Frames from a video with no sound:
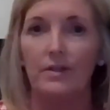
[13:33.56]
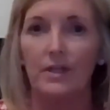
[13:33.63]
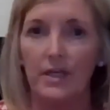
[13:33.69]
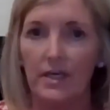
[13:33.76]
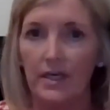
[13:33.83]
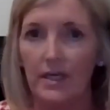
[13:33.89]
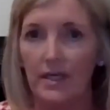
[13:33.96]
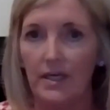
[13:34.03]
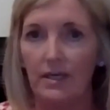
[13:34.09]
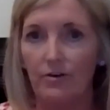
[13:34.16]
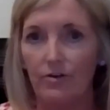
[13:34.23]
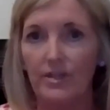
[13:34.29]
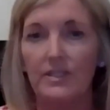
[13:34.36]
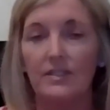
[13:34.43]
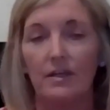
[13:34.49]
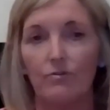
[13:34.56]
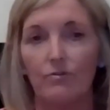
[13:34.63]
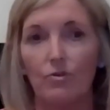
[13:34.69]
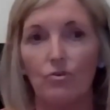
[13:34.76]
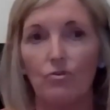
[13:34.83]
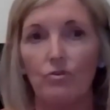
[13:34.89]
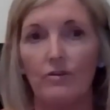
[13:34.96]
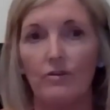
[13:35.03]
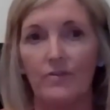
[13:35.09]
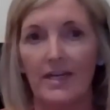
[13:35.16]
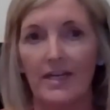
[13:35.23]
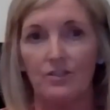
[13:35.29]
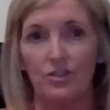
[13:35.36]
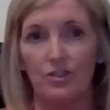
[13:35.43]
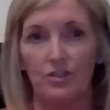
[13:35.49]
the increasing role of
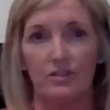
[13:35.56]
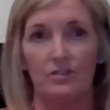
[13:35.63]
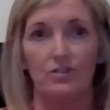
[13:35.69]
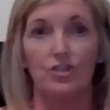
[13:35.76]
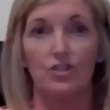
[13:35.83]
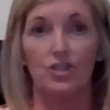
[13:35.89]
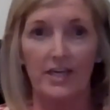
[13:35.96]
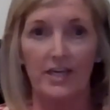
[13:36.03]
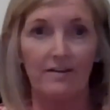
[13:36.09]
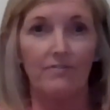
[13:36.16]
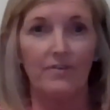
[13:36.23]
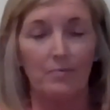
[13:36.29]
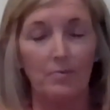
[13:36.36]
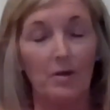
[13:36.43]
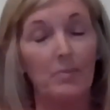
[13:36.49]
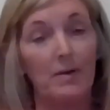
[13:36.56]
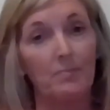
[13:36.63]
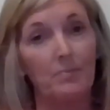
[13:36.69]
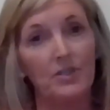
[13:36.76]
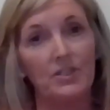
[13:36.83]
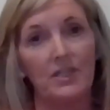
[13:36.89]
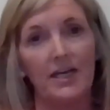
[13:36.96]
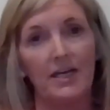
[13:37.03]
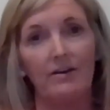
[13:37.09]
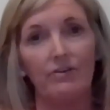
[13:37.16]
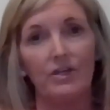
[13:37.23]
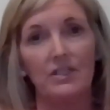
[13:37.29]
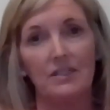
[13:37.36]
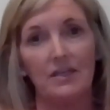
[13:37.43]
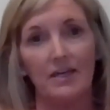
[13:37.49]
next gen family members in
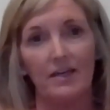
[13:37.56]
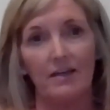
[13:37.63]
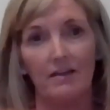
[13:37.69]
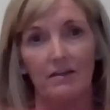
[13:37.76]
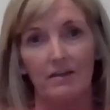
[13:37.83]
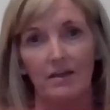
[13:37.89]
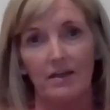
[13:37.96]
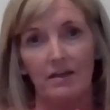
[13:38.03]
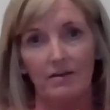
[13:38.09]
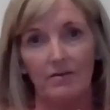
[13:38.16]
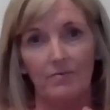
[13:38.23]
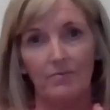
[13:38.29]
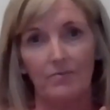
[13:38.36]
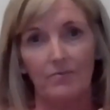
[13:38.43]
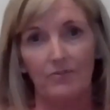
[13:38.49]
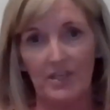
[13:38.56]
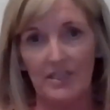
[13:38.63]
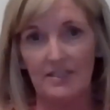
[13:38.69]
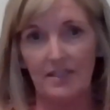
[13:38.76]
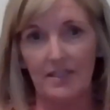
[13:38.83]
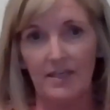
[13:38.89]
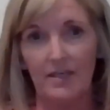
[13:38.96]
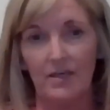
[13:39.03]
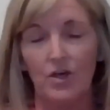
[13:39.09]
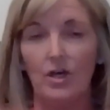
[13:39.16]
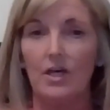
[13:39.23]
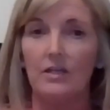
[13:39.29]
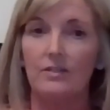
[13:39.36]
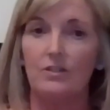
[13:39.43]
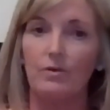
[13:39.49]
areas like VC.
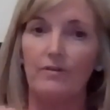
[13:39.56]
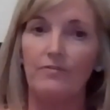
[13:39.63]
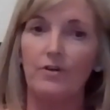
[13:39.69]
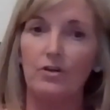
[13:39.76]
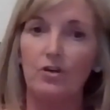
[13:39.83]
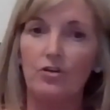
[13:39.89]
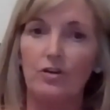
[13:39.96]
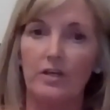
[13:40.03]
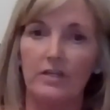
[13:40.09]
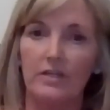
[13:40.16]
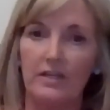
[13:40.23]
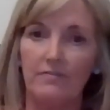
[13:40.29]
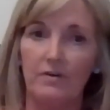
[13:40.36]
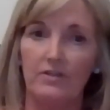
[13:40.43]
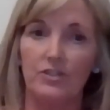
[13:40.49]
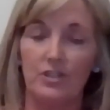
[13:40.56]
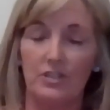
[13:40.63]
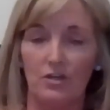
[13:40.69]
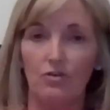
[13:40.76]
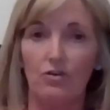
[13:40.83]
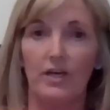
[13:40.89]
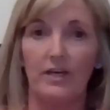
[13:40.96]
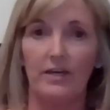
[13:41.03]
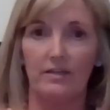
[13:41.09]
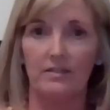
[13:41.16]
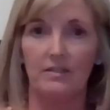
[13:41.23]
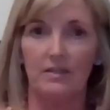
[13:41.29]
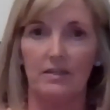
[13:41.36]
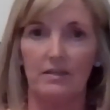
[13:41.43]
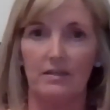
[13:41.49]
So if you look at, even just looking
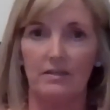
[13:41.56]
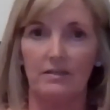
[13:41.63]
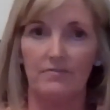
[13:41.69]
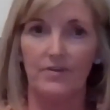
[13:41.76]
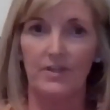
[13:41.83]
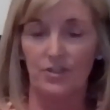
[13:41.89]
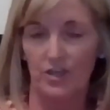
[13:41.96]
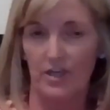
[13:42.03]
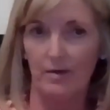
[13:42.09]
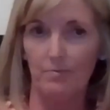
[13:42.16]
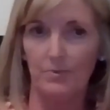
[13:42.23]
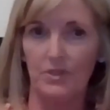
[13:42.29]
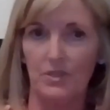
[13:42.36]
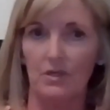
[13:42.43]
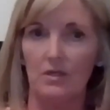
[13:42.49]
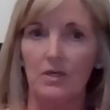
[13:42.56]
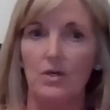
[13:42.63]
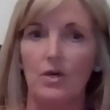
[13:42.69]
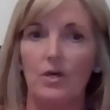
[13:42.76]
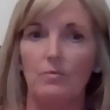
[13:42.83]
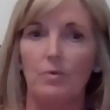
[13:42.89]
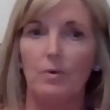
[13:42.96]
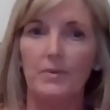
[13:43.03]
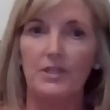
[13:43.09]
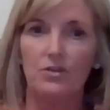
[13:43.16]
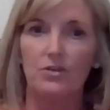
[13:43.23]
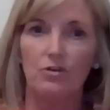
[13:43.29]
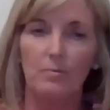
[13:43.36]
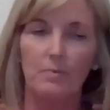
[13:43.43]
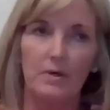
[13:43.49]
at venture capital, when we
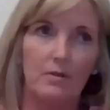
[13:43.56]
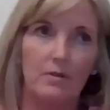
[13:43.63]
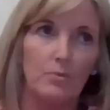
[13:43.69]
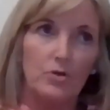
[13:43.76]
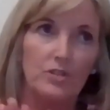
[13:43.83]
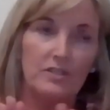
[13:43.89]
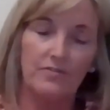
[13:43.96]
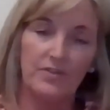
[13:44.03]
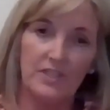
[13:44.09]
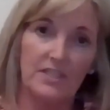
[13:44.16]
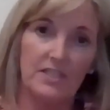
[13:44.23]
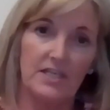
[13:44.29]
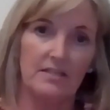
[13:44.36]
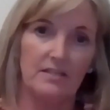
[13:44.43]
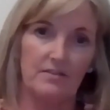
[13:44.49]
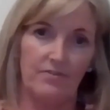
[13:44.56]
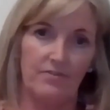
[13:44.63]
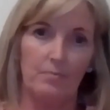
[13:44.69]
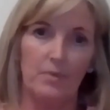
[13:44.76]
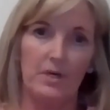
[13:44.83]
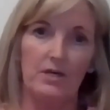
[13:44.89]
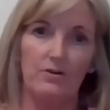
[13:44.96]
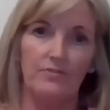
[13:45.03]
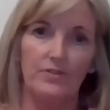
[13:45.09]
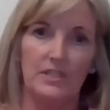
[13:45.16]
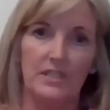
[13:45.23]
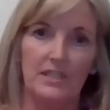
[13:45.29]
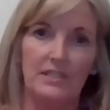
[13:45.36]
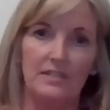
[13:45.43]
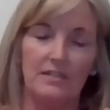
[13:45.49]
talk about the more sophisticated family
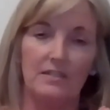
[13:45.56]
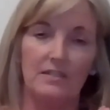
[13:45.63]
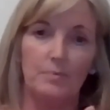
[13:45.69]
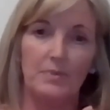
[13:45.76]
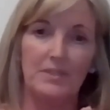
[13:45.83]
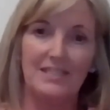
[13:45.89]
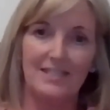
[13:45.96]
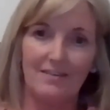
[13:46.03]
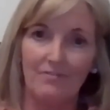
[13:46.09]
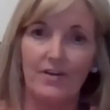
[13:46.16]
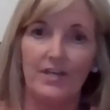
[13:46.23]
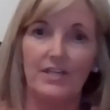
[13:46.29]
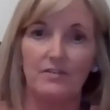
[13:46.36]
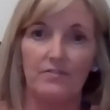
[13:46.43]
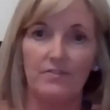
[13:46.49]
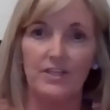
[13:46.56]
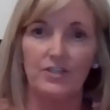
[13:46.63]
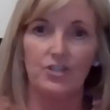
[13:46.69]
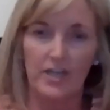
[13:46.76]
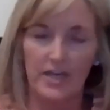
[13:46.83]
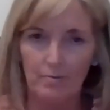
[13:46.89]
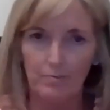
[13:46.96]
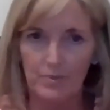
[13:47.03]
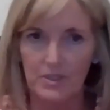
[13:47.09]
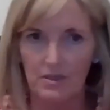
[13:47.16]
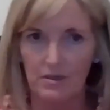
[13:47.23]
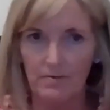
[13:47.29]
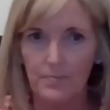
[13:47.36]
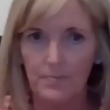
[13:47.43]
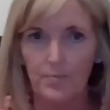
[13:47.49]
offices and specific to venture
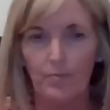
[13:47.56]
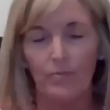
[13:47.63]
capital,